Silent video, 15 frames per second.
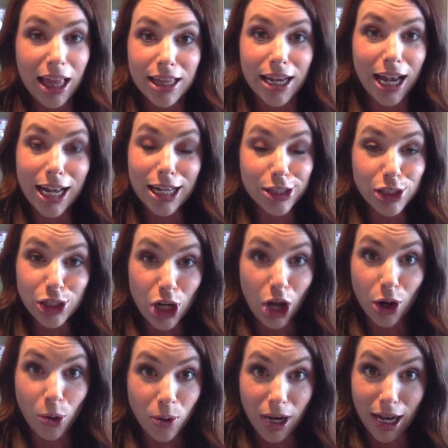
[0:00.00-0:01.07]
It's not
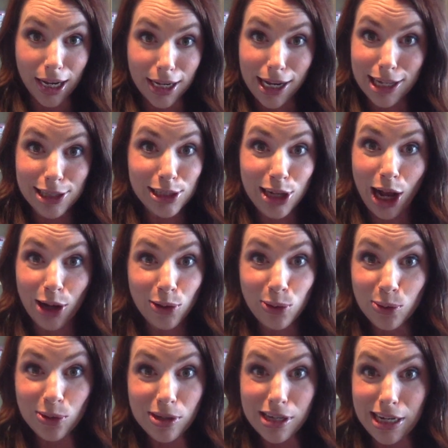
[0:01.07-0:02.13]
okay. It's not
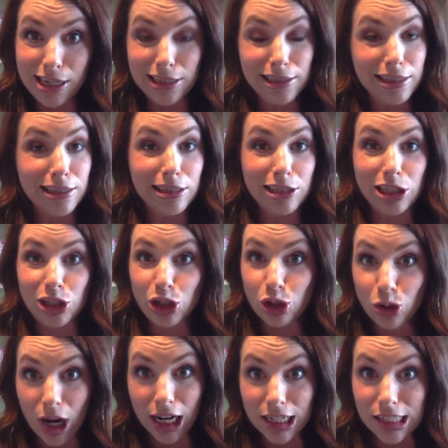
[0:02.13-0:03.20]
cool. It's
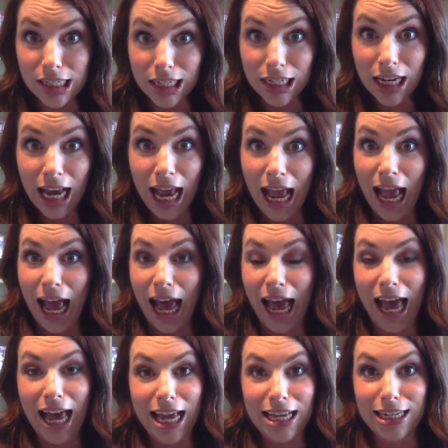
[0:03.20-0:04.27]
distracting,
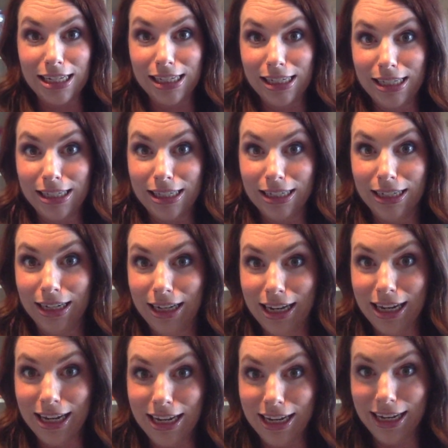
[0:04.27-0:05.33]
and
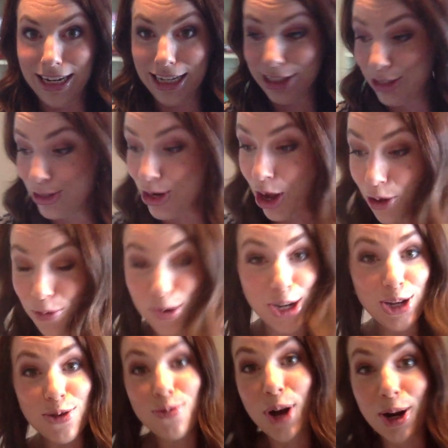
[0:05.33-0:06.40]
it's not what
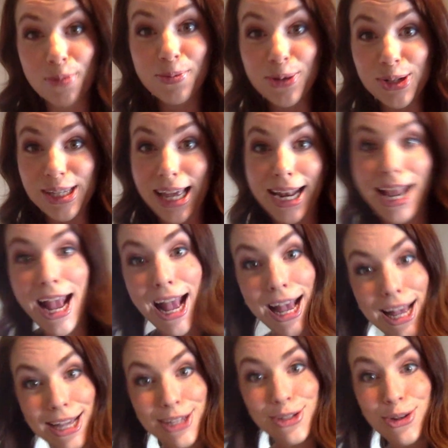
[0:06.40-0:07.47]
you want to present
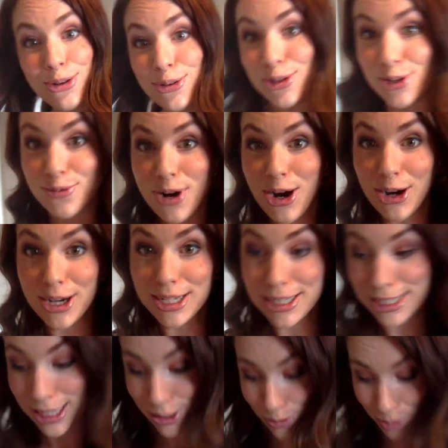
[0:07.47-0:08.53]
as who you are. And
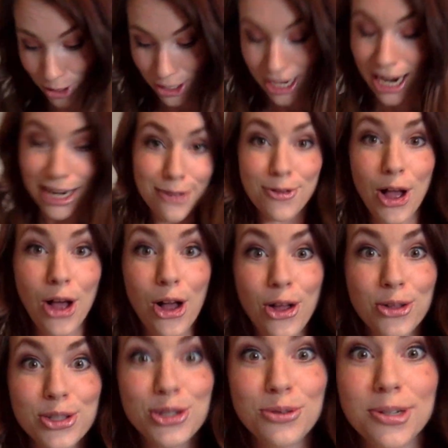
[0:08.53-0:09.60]
since we're kind of all
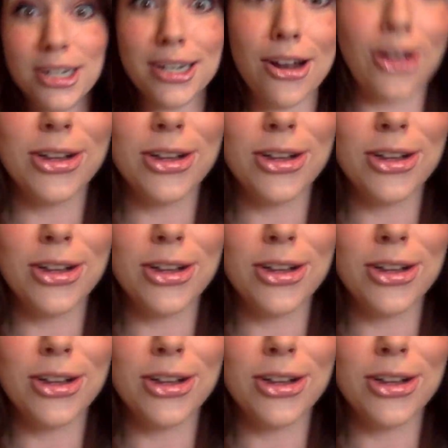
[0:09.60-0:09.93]
doing it all